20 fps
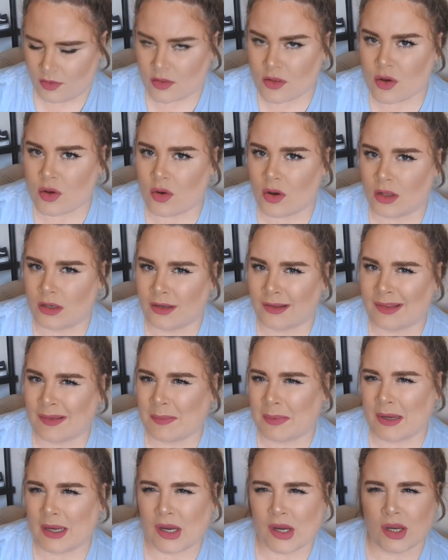So another
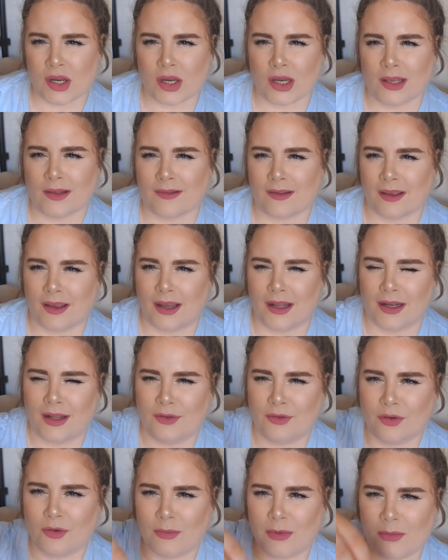pair of earrings I got,
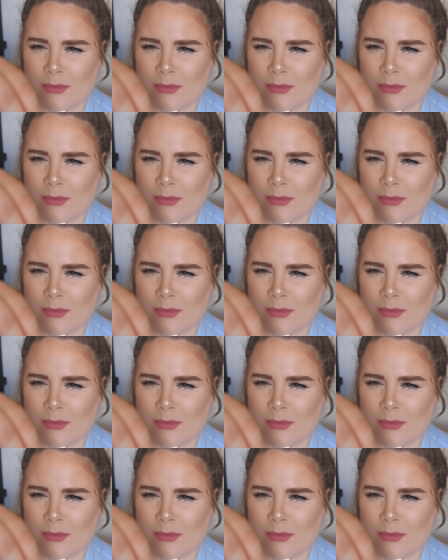I don't